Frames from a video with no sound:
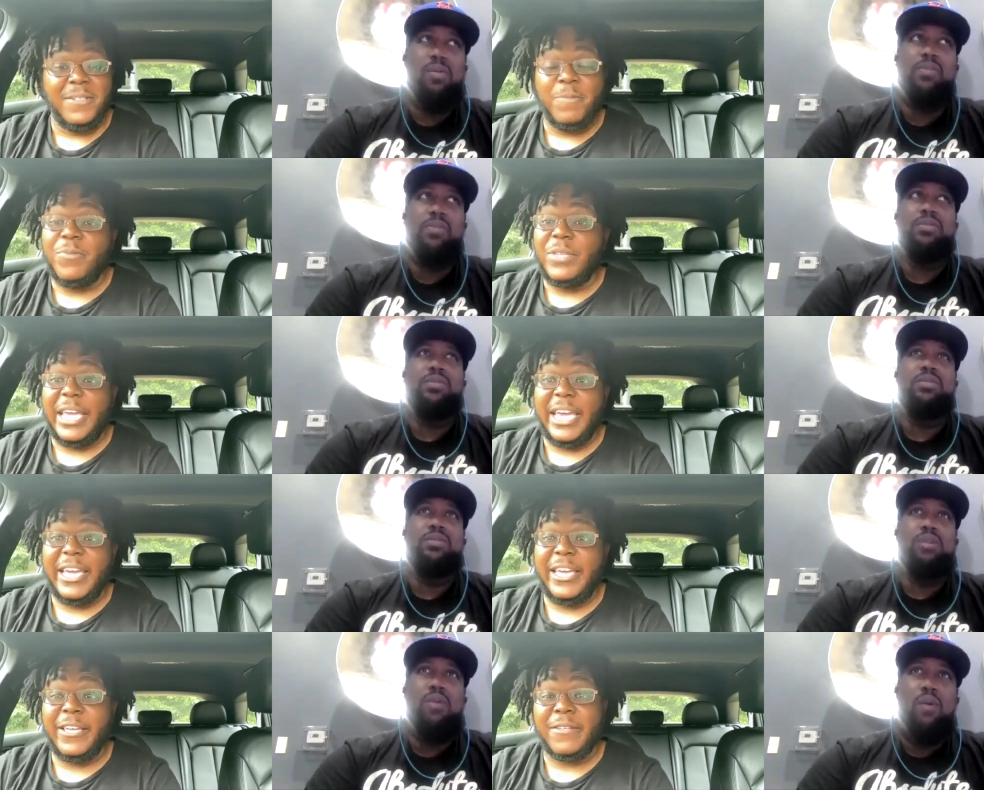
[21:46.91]

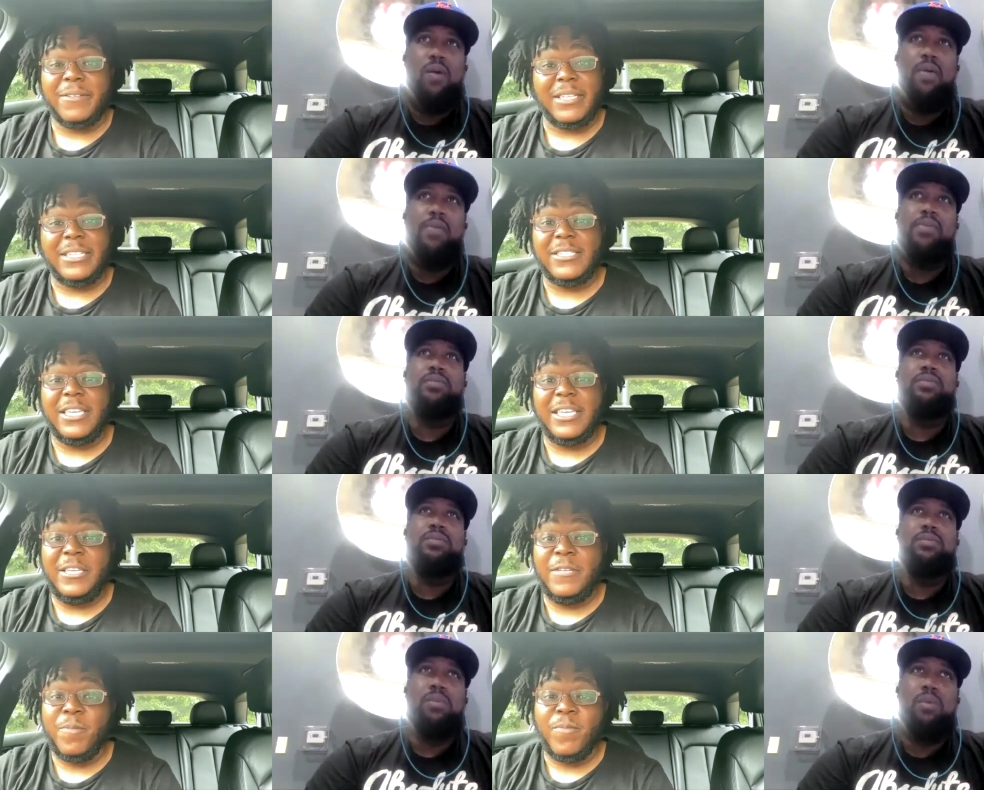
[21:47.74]
Speaker 1: Yeah. I
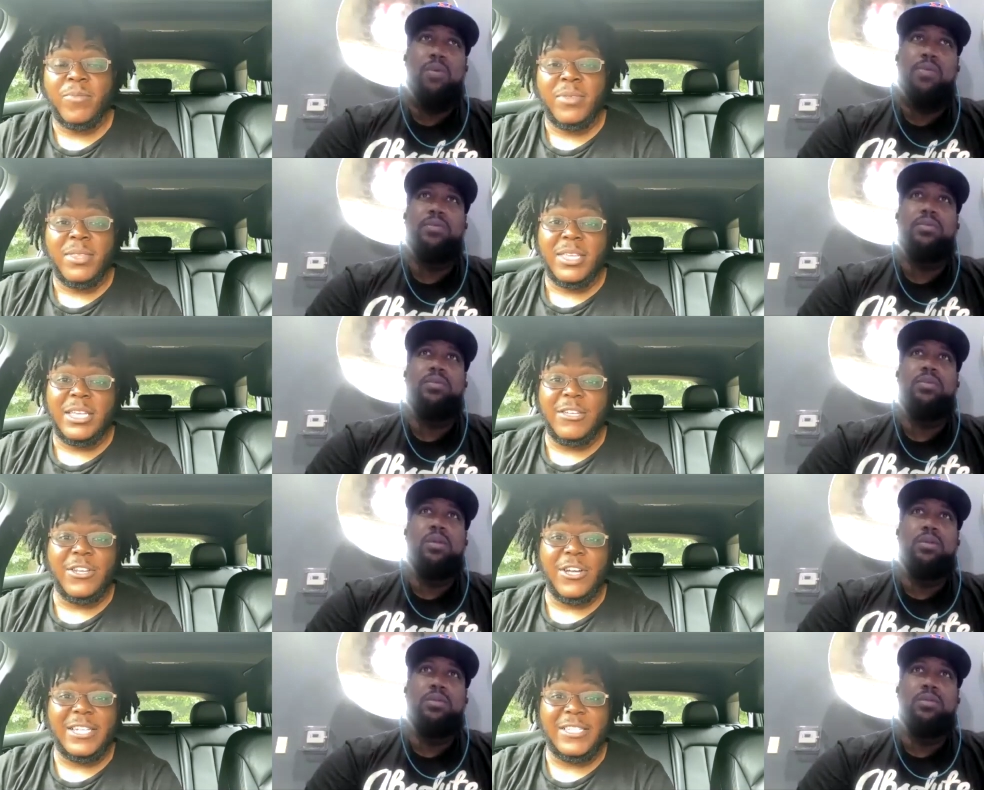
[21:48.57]
seen, you know,
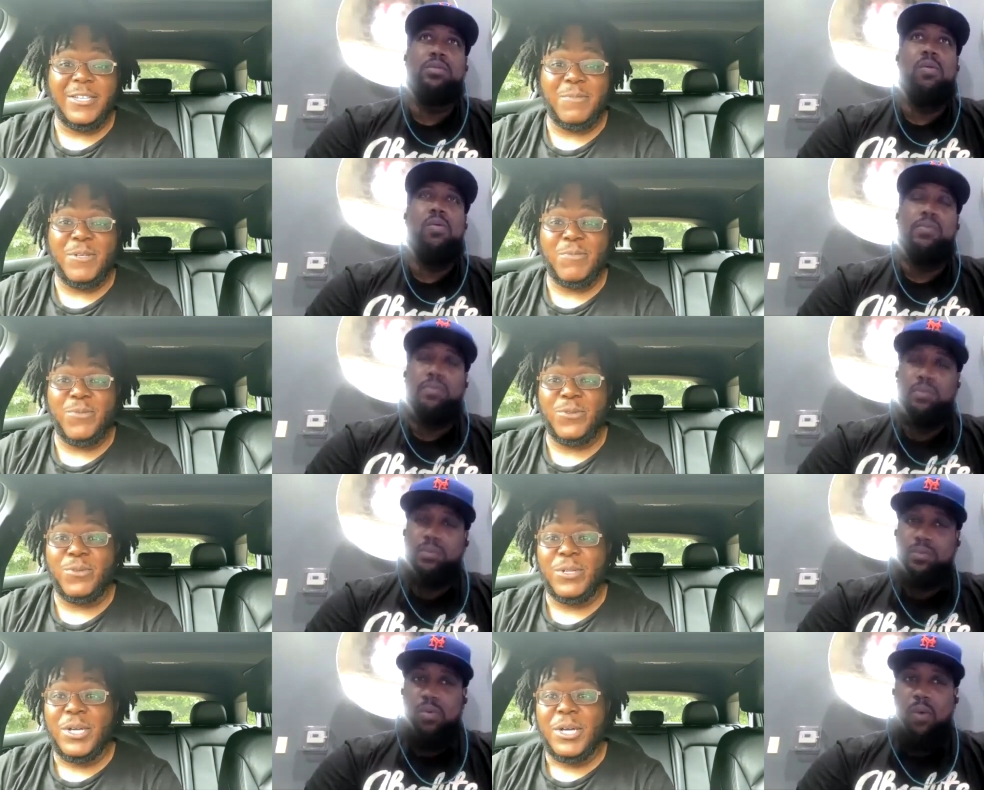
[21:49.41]
I tell people
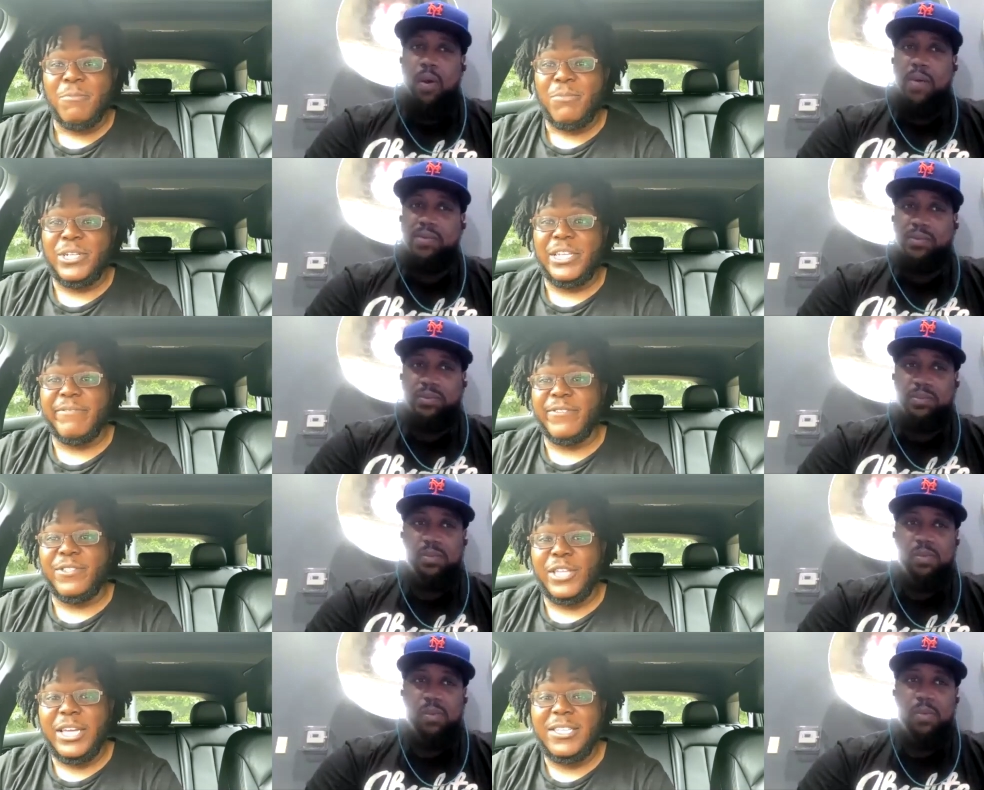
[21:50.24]
put different
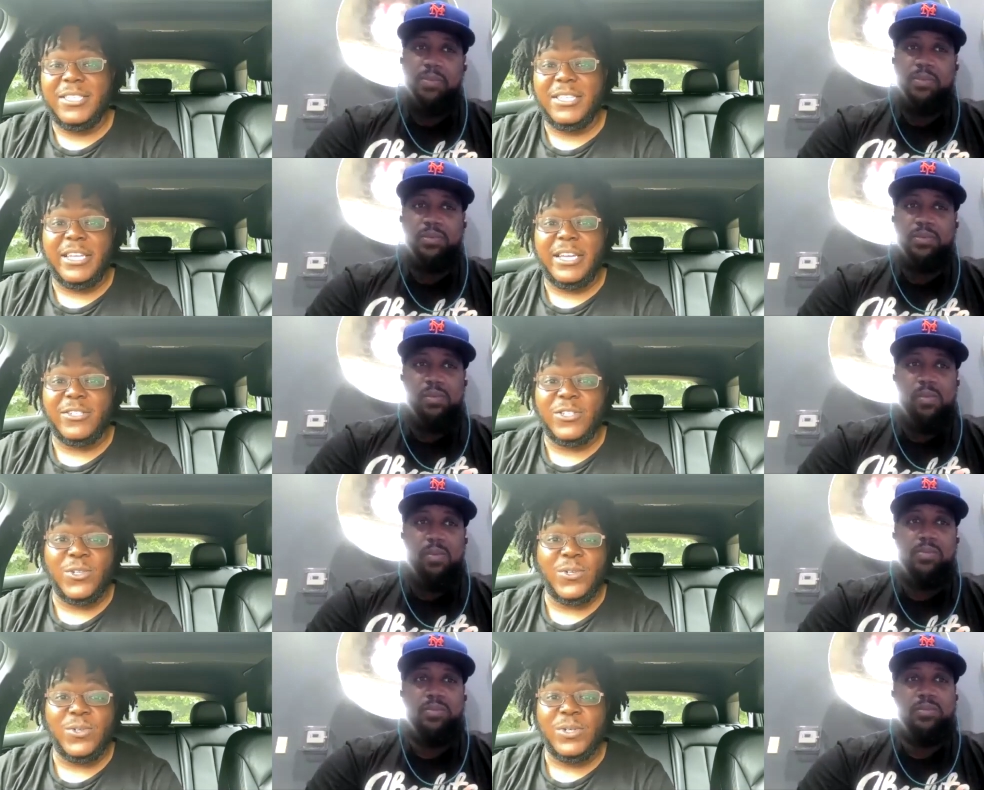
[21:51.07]
things in there.
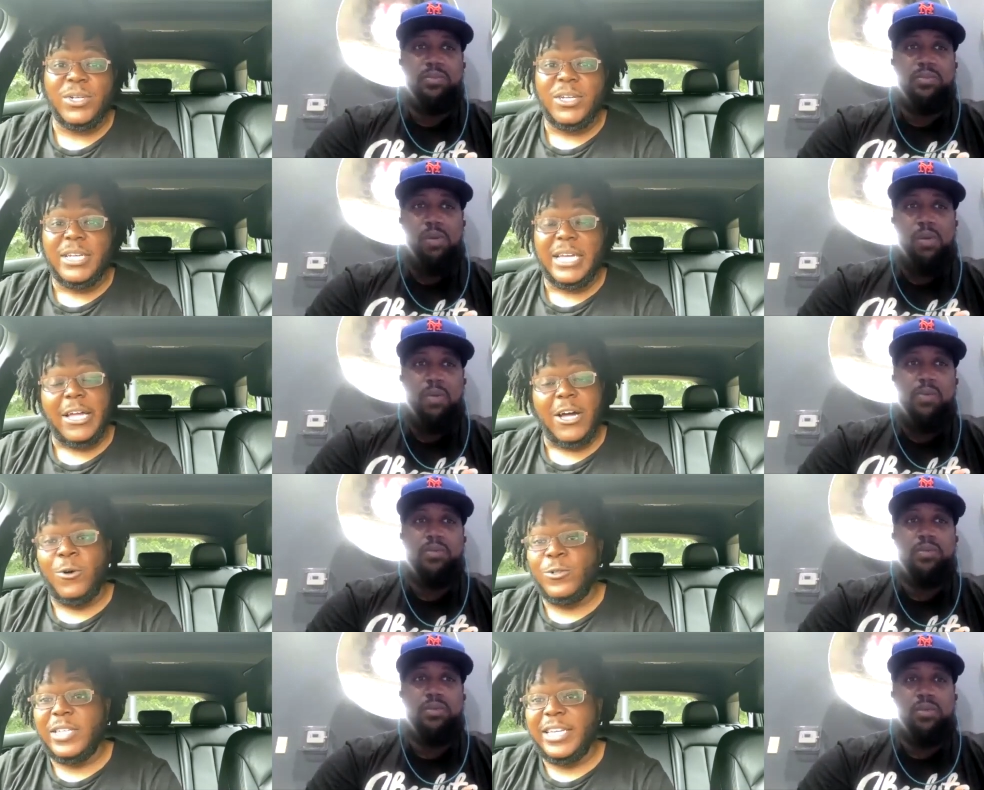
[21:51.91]
So
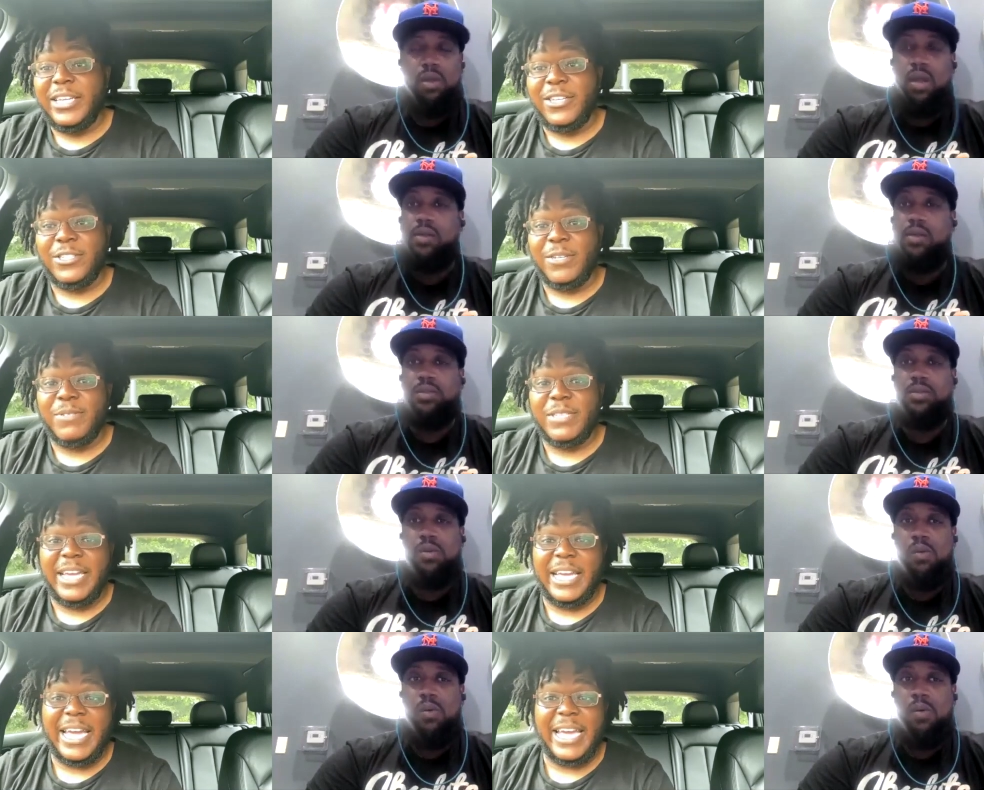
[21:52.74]
hotels. I'm
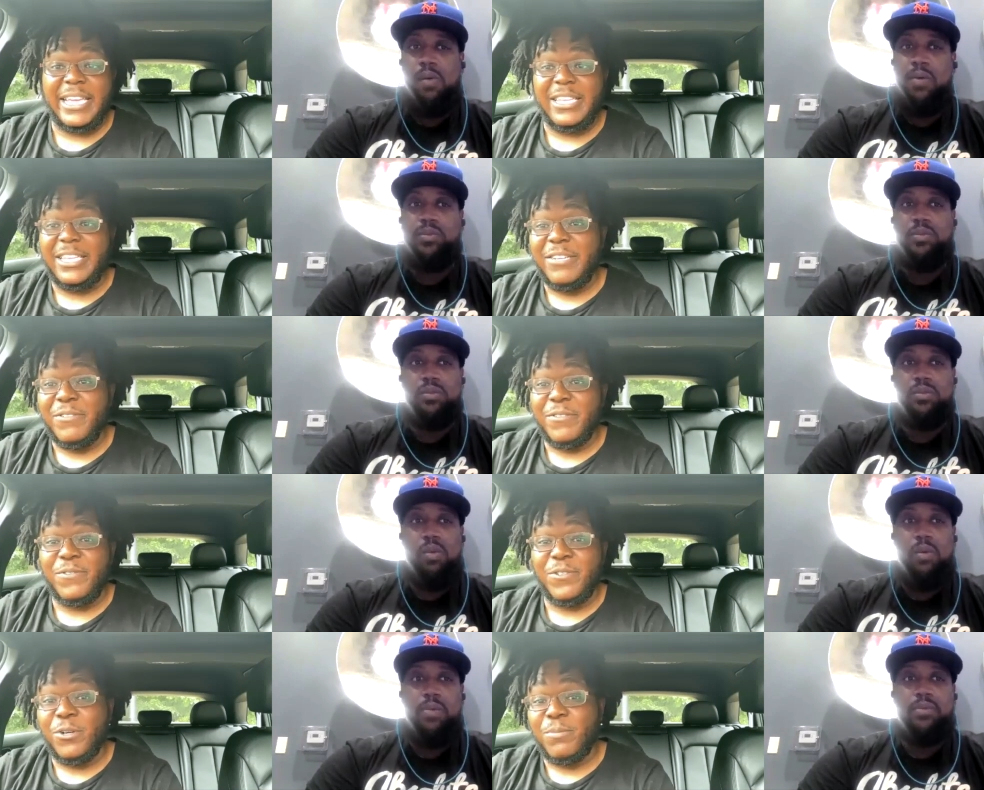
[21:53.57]
saying, hey, even if
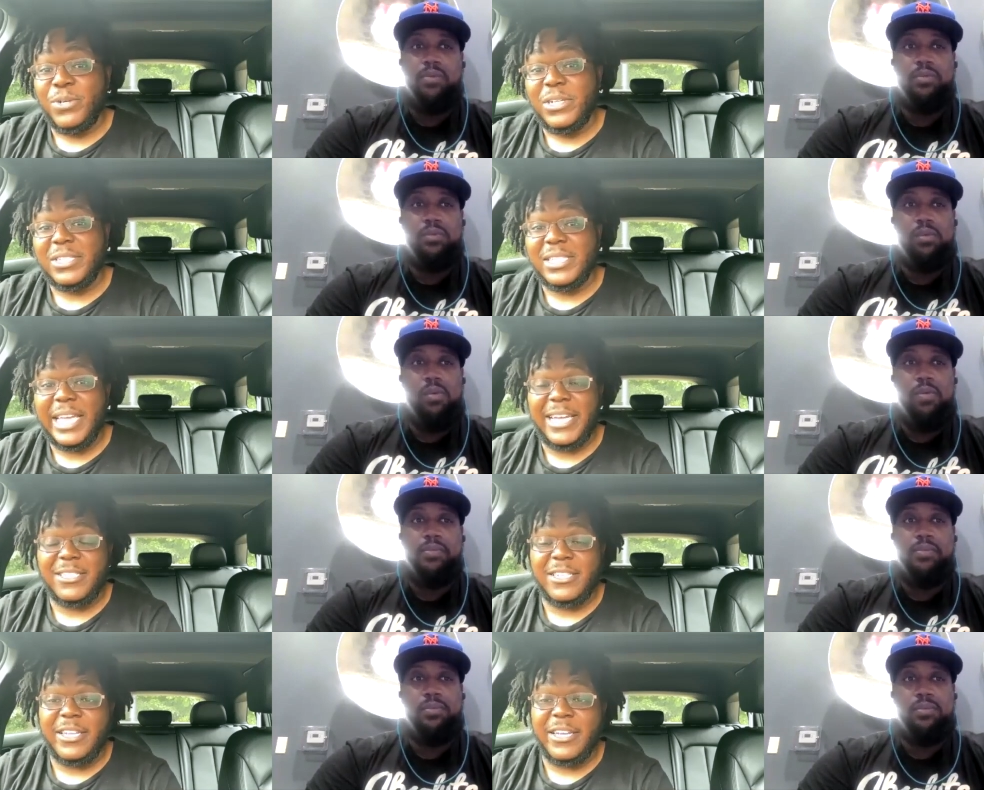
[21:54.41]
you're gonna put the snacks
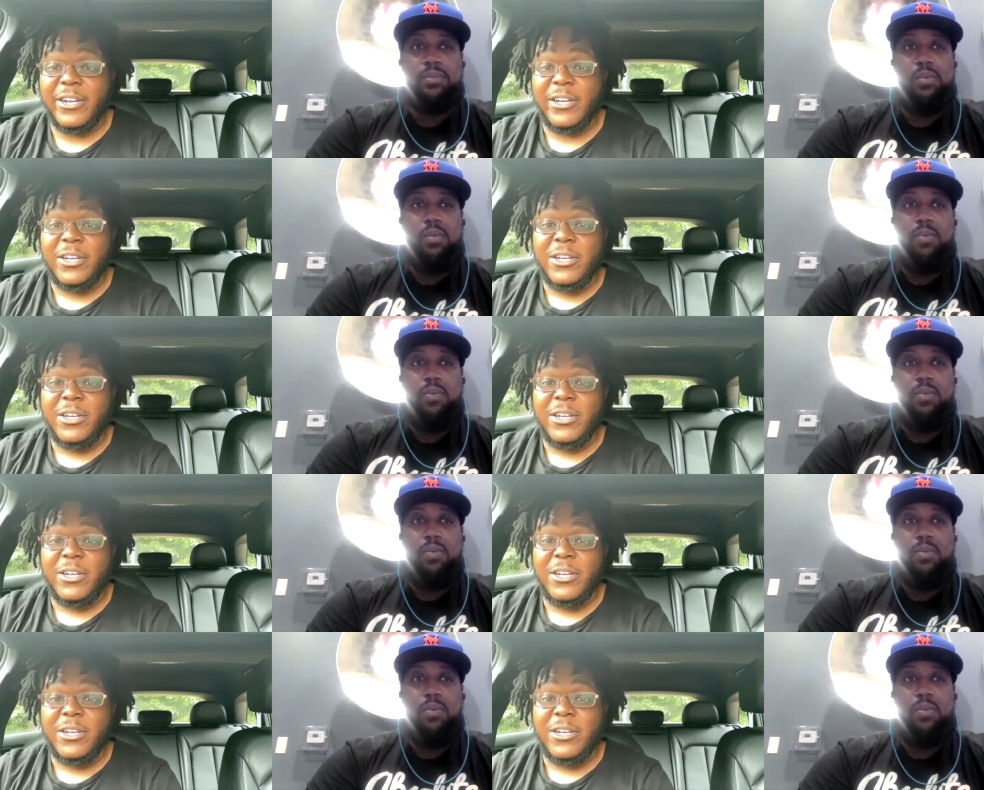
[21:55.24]
in there,